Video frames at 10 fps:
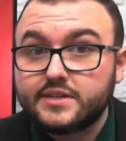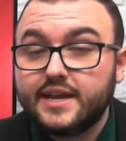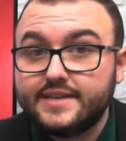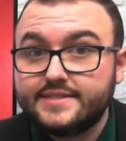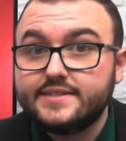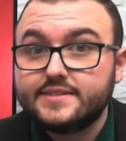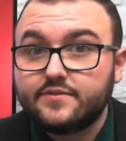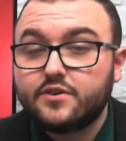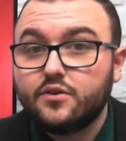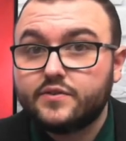cases
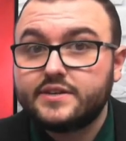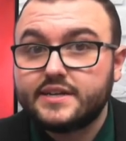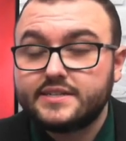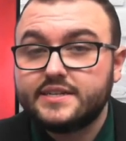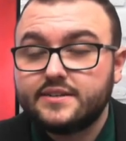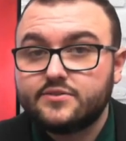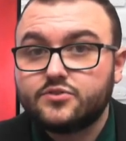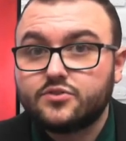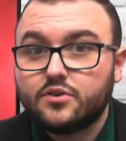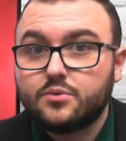of COVID-19 in
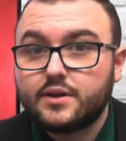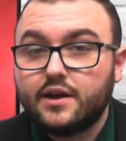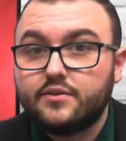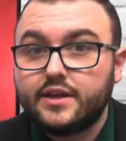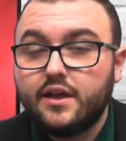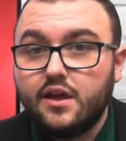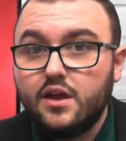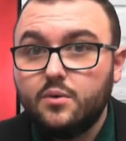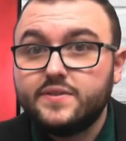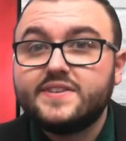Chautauqua County,
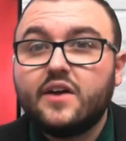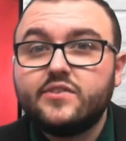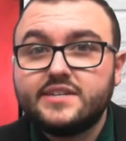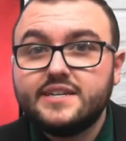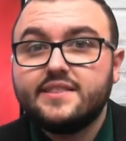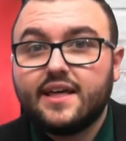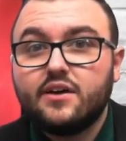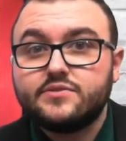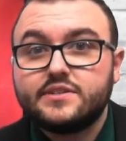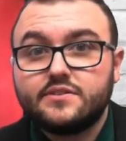with
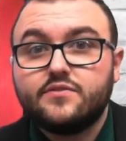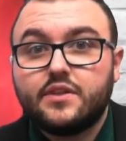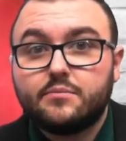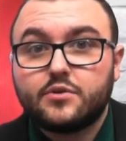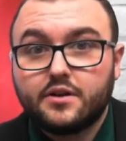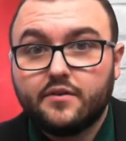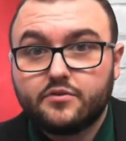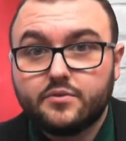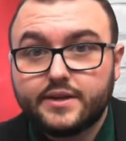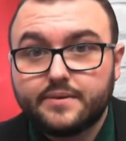17,000 of them recovering.